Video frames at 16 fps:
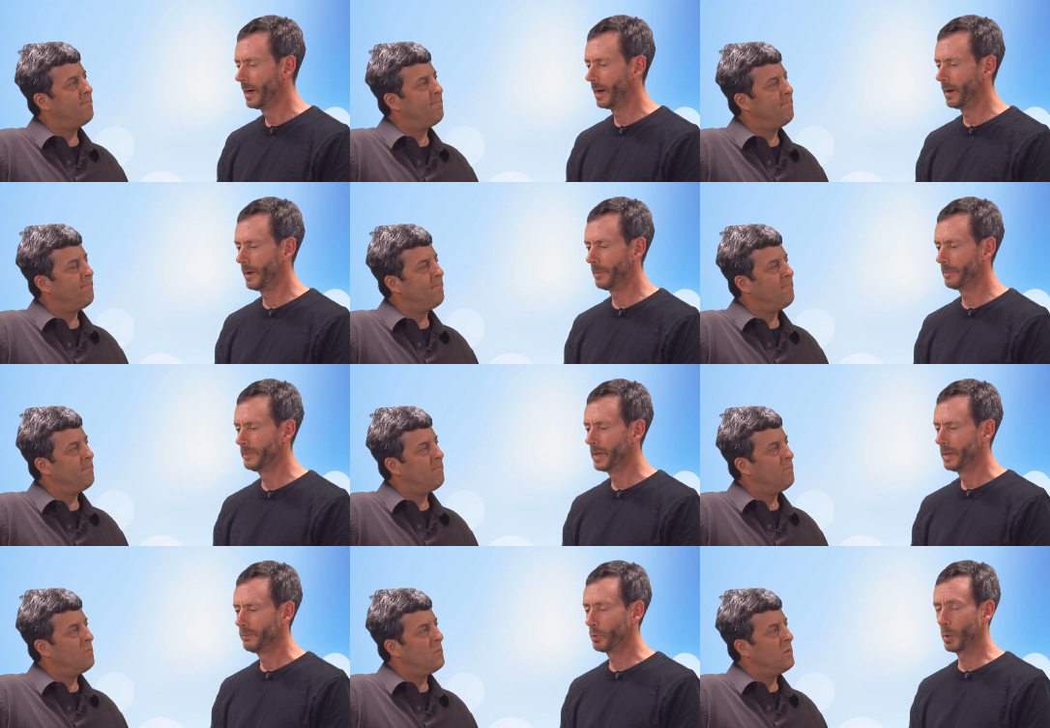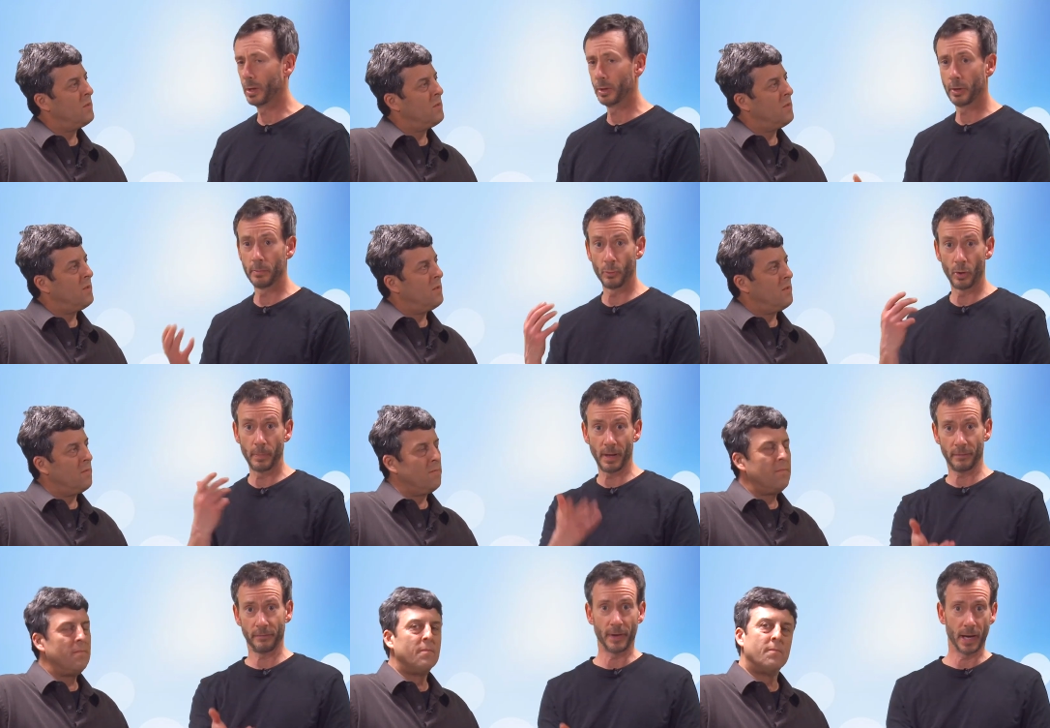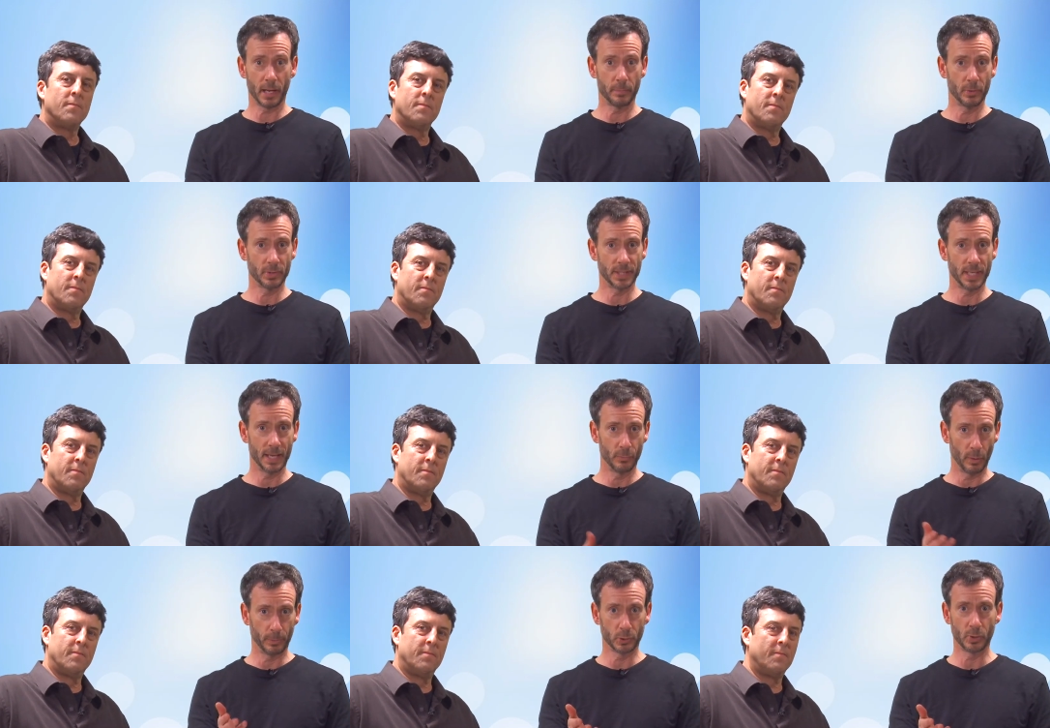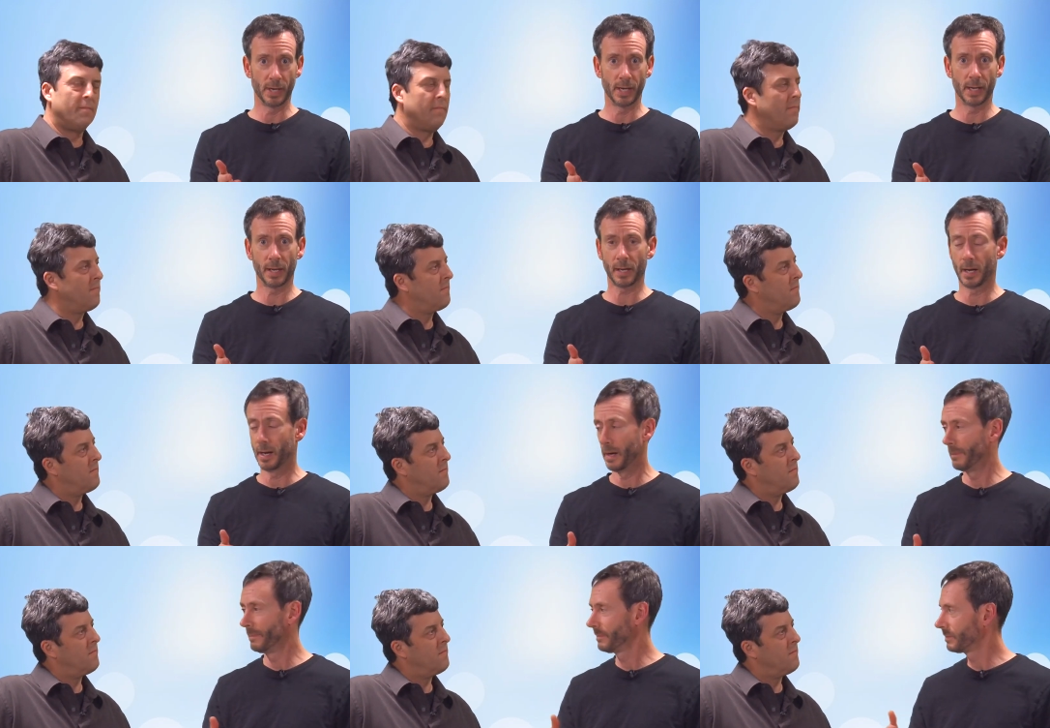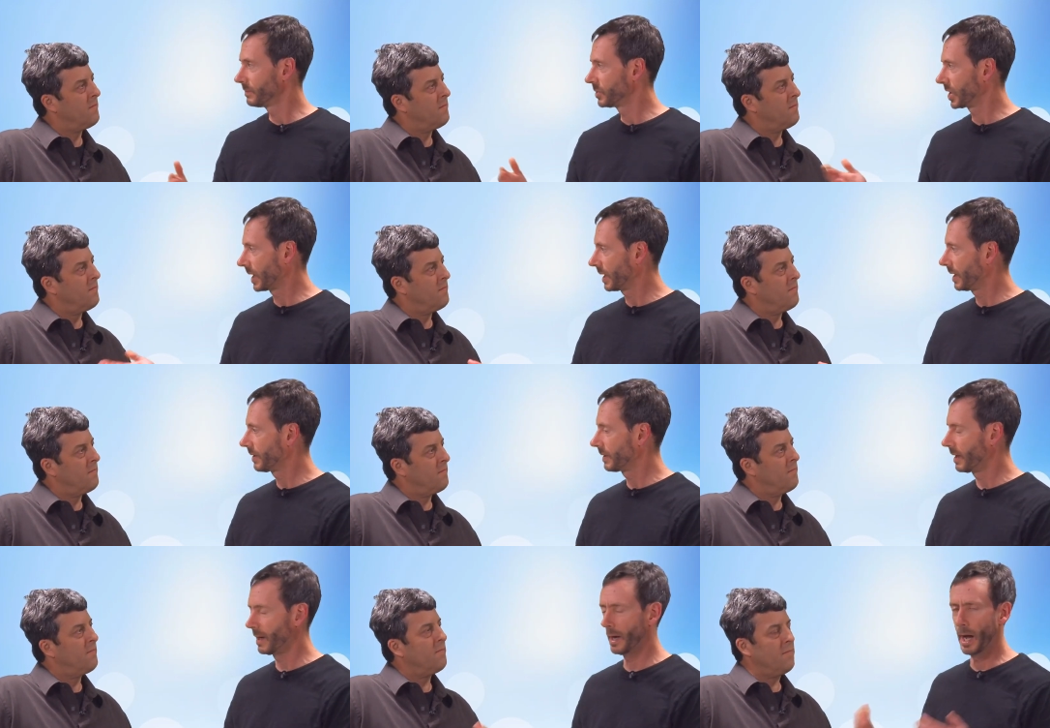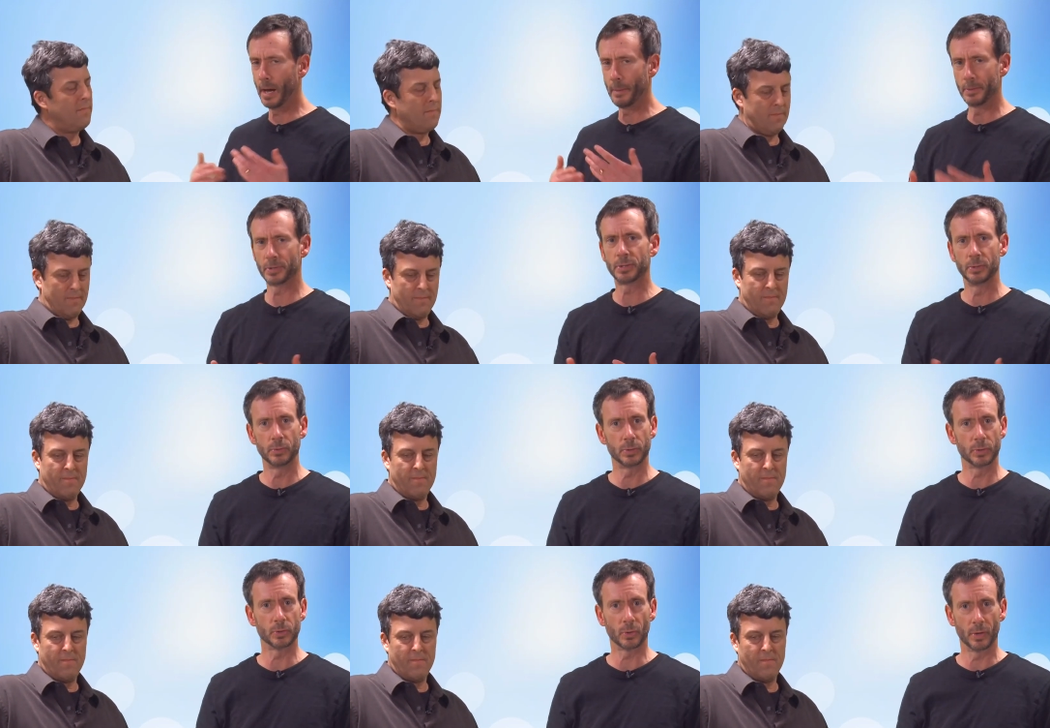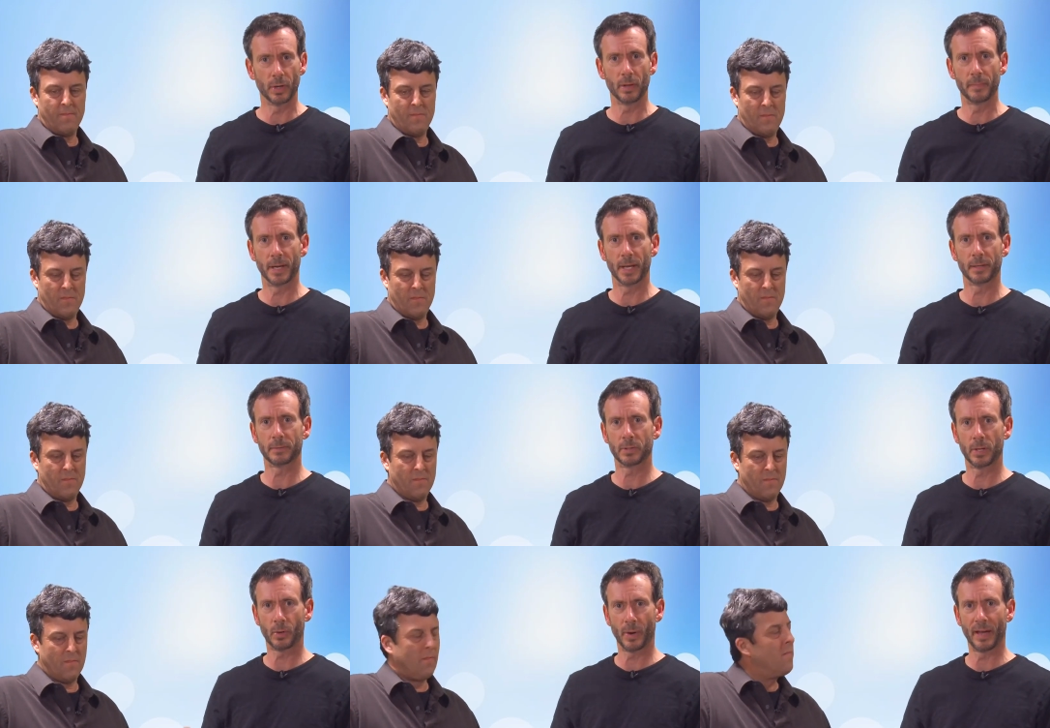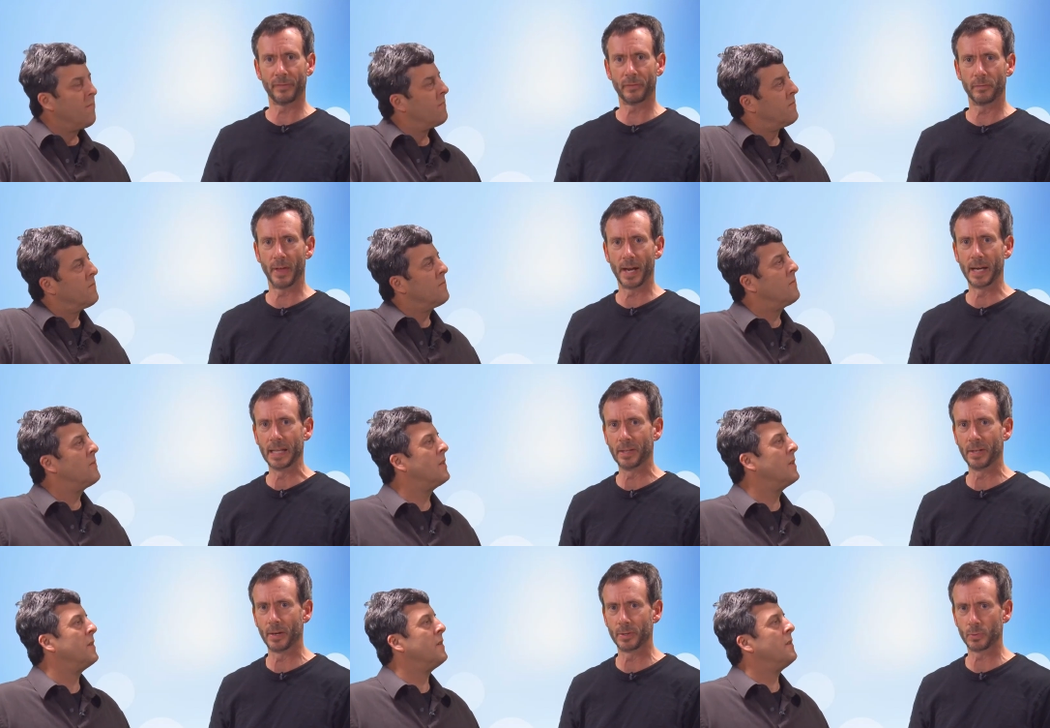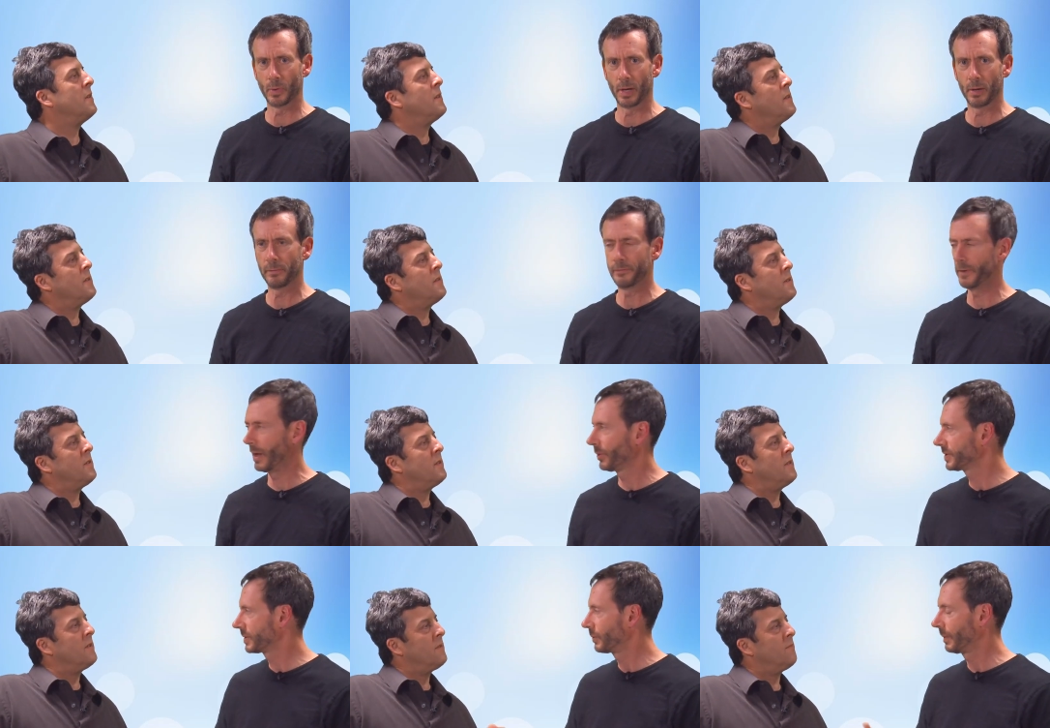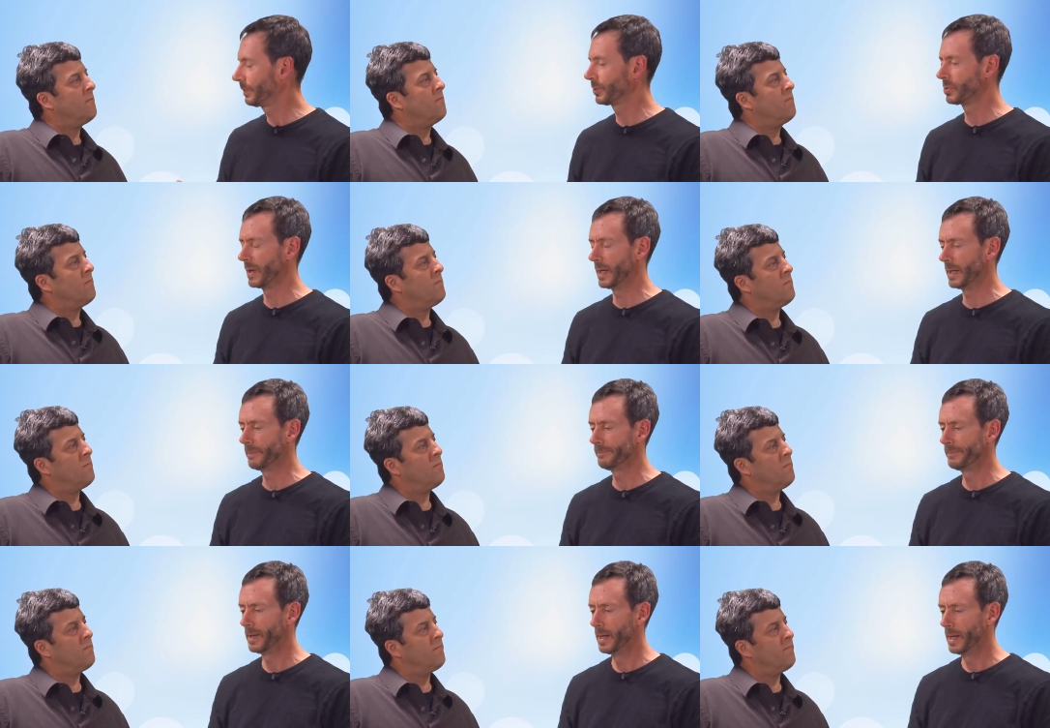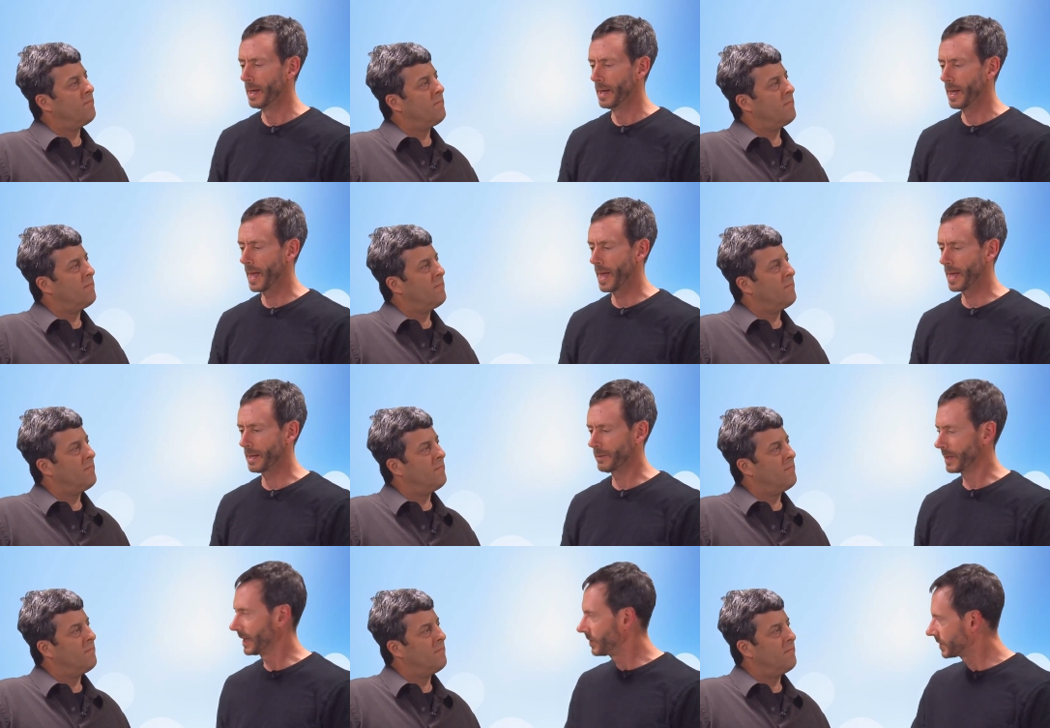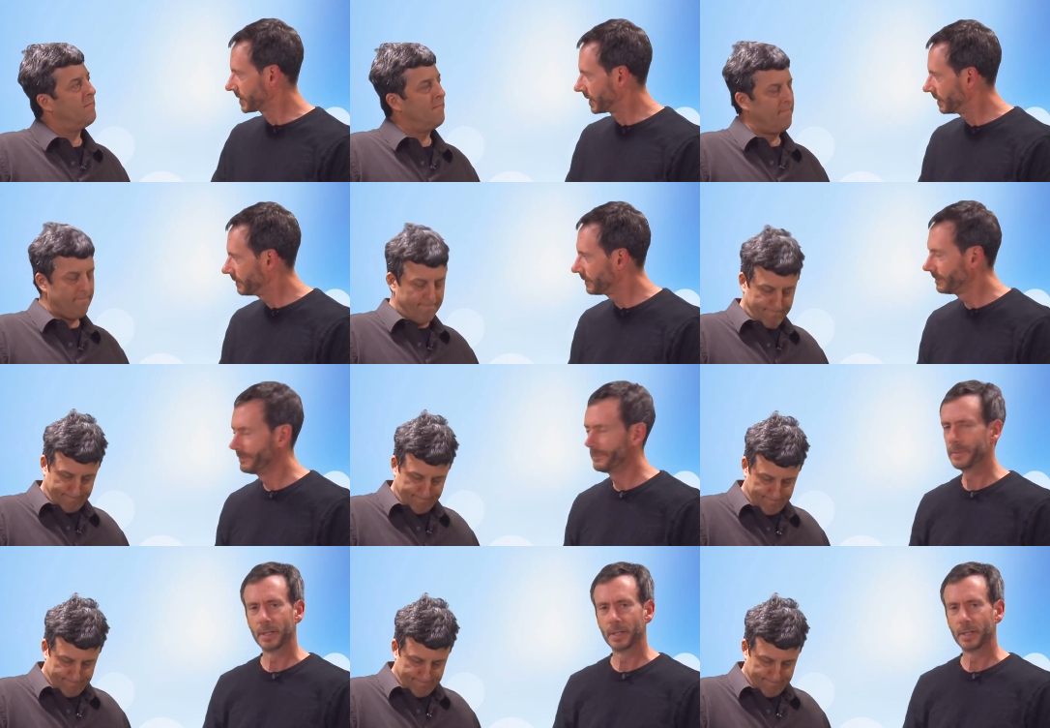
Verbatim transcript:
Speaker 1: Um, if you want to learn more about Final Cut Pro 10, rippletraining.com. Check out uh, Abba's new tutorial about the craft of editing there as well. Follow us at Ripple Training. And thank you, Steve.